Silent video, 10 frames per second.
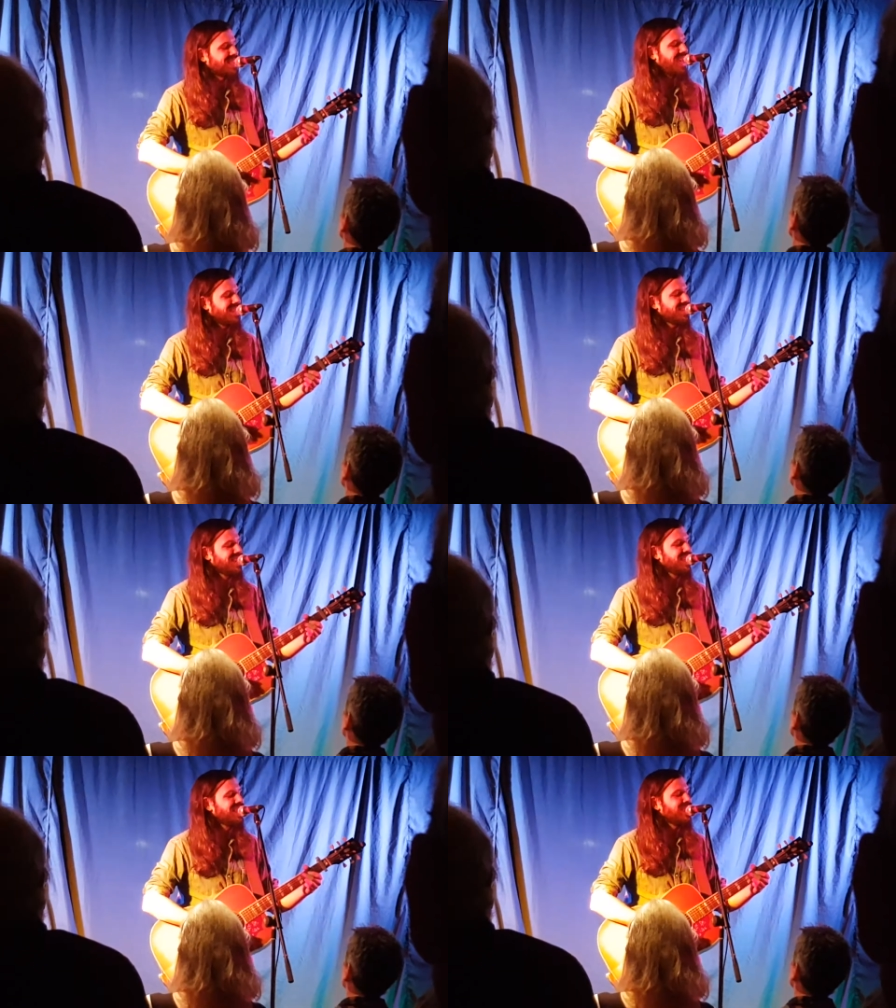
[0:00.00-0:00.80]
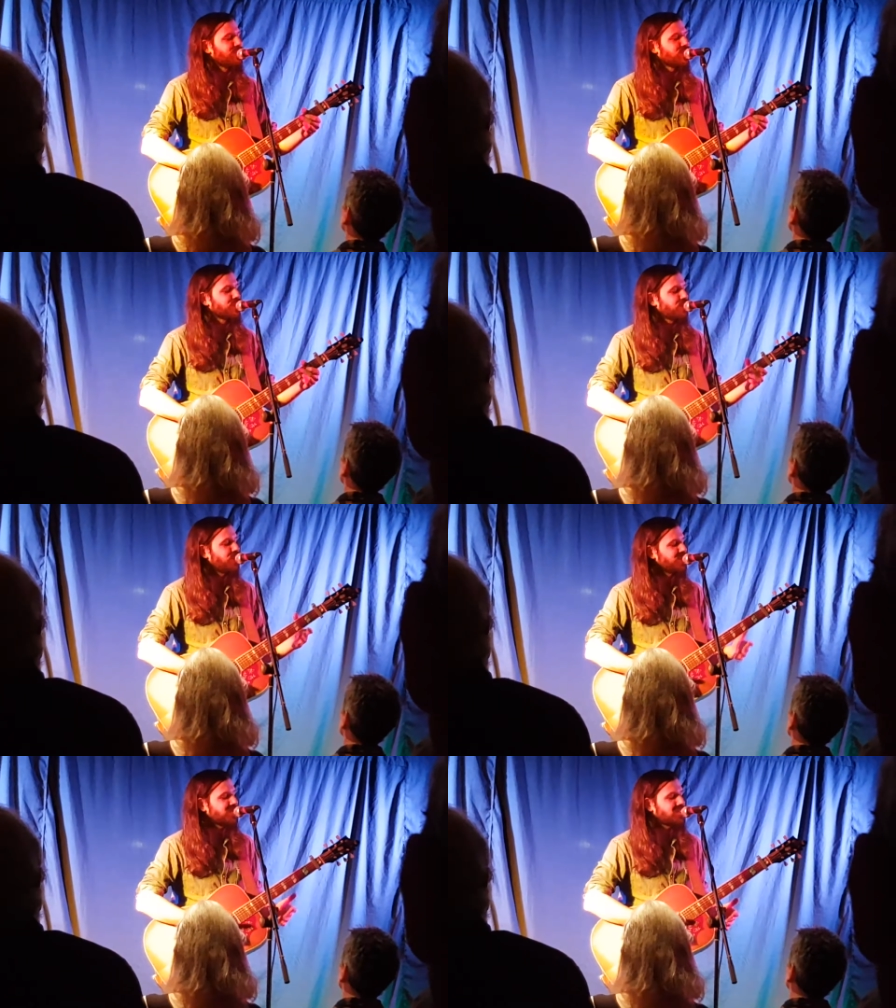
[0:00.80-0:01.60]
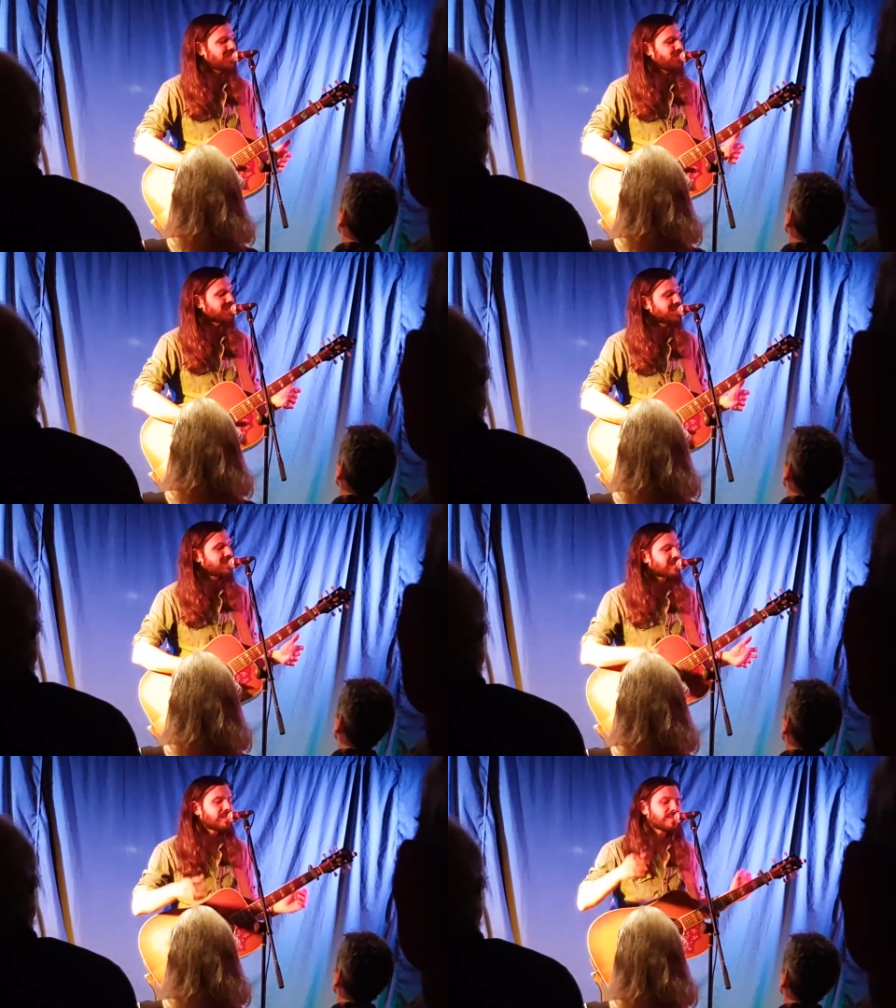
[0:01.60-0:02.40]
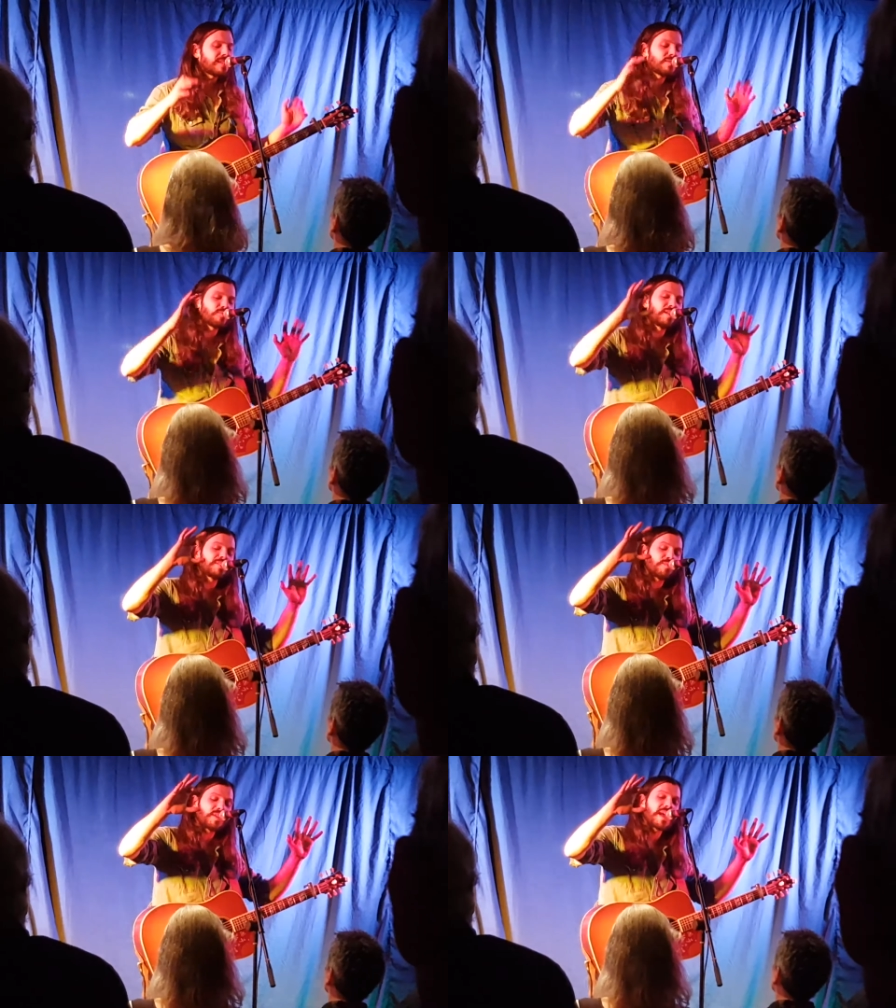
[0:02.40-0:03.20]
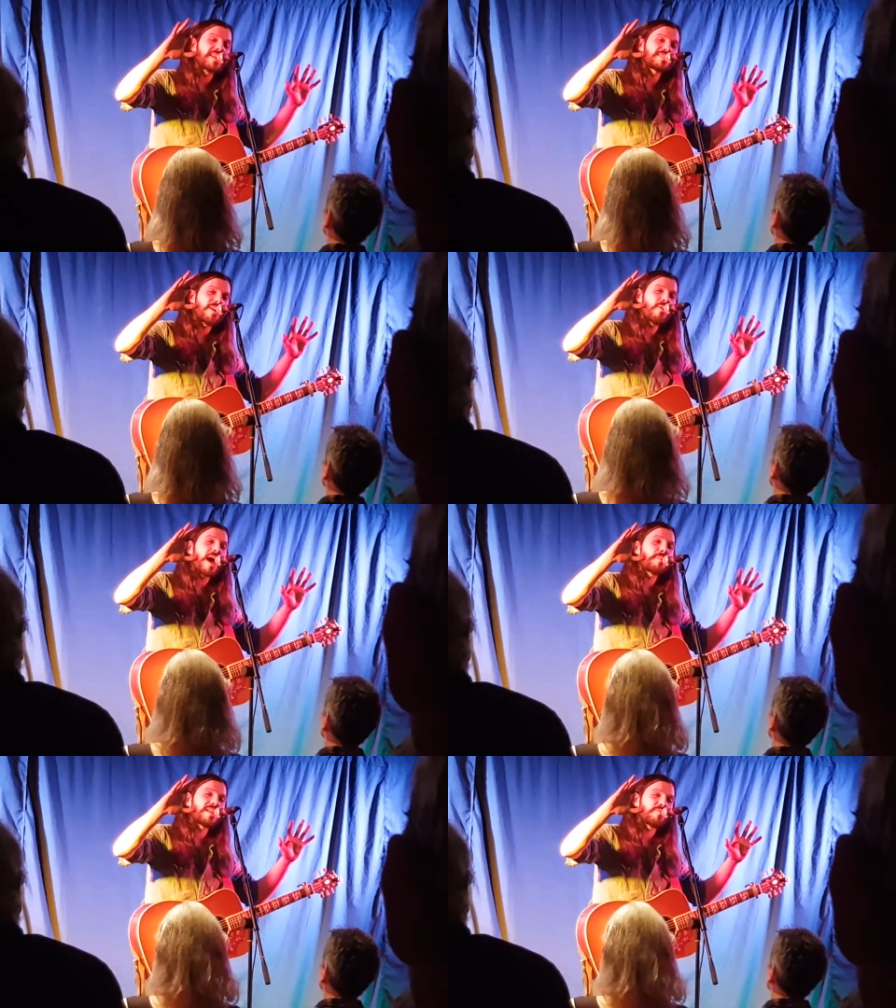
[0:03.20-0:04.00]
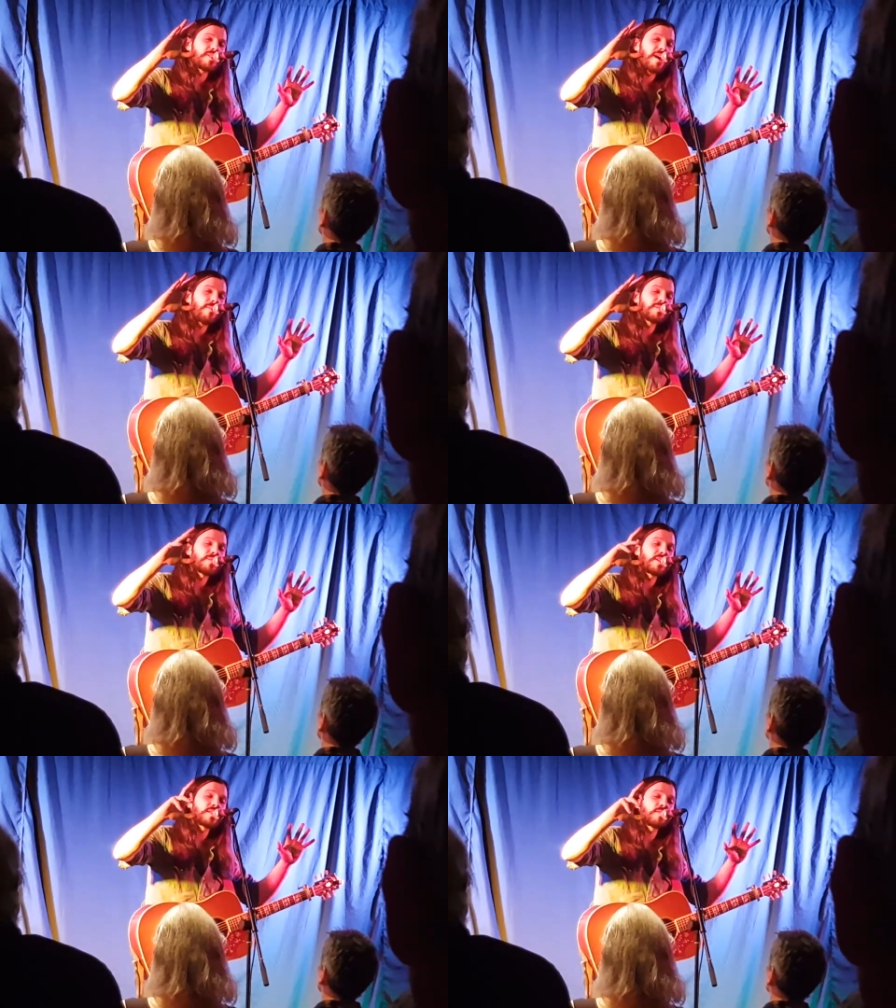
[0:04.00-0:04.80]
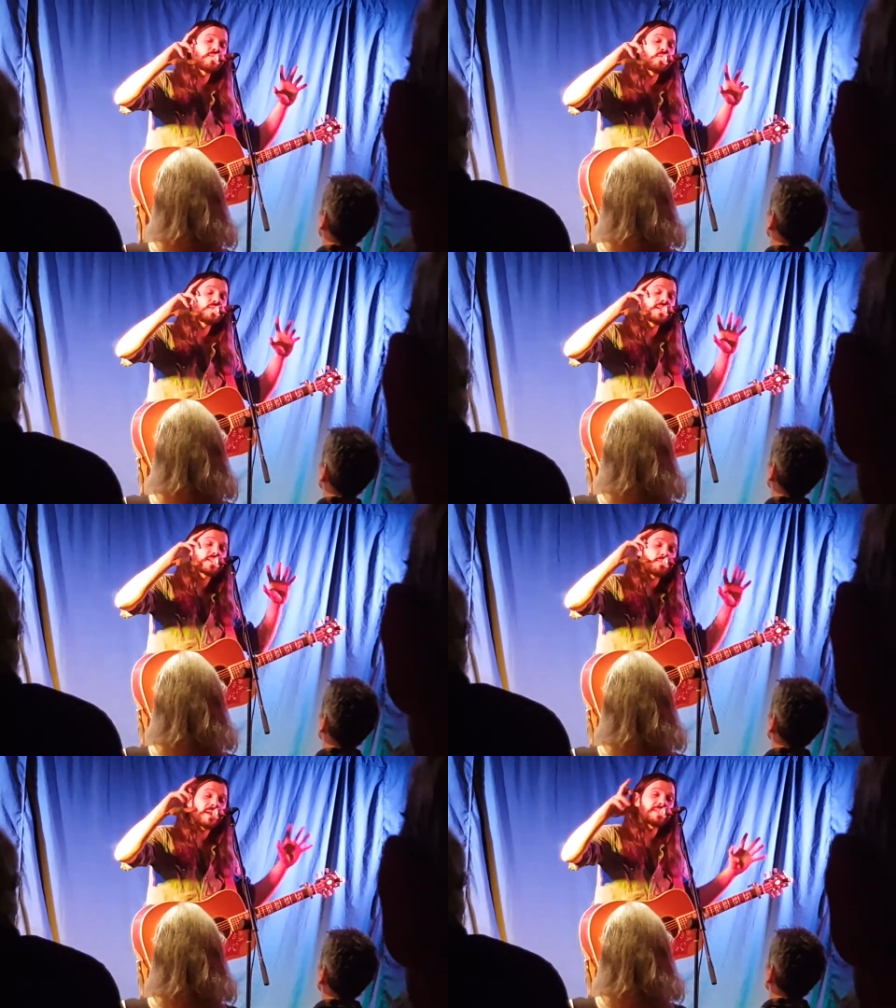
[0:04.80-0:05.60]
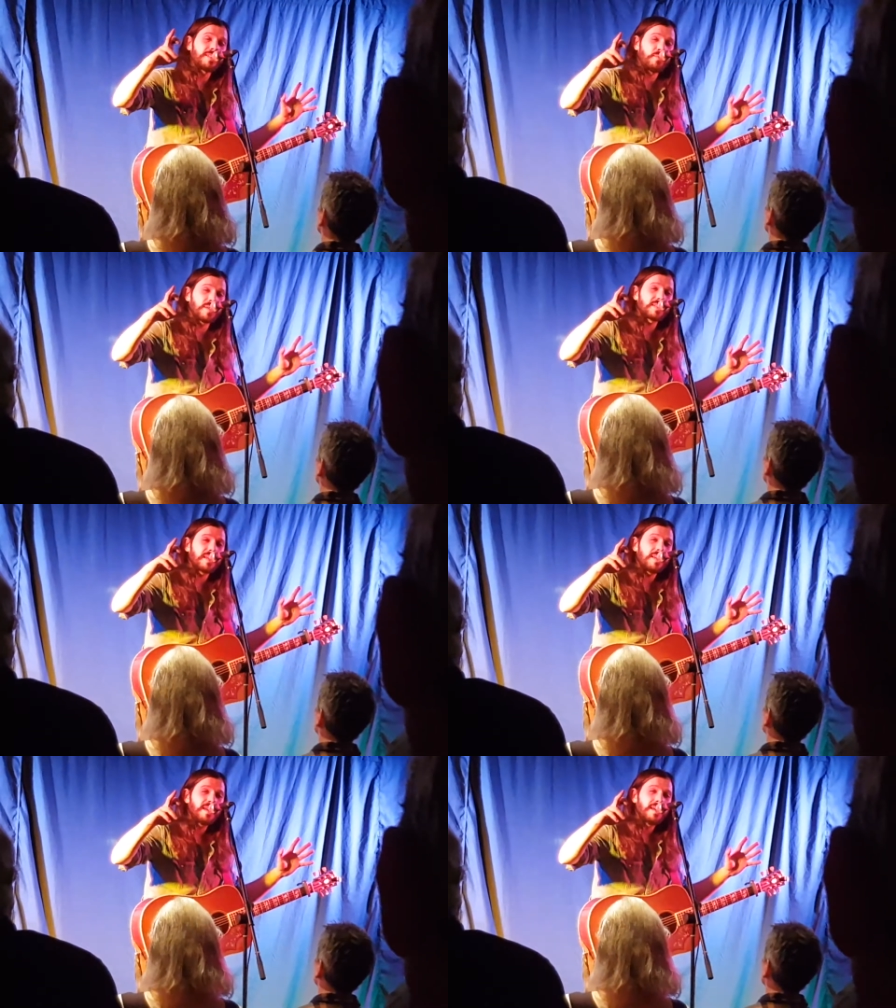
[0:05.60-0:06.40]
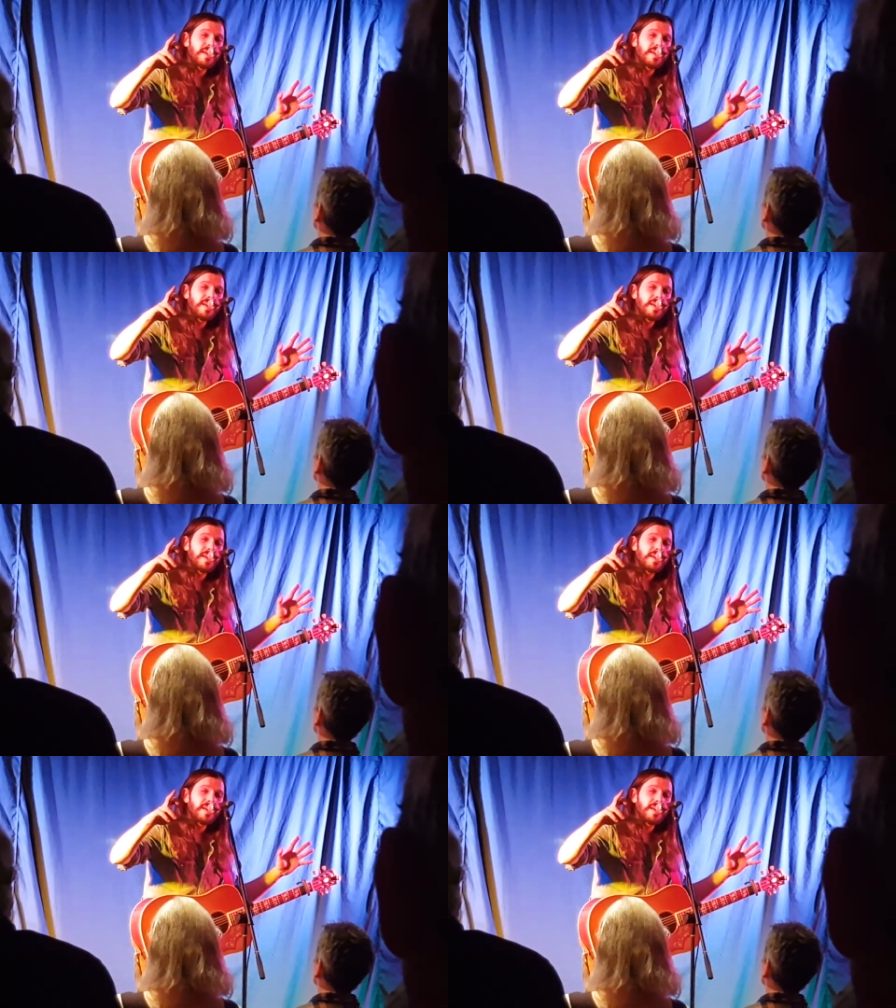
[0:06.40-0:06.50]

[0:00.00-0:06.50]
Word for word: say that if you could afford the cheap whiskey, his, his, his reason for getting so hammered every night was if you could afford the expensive whiskey,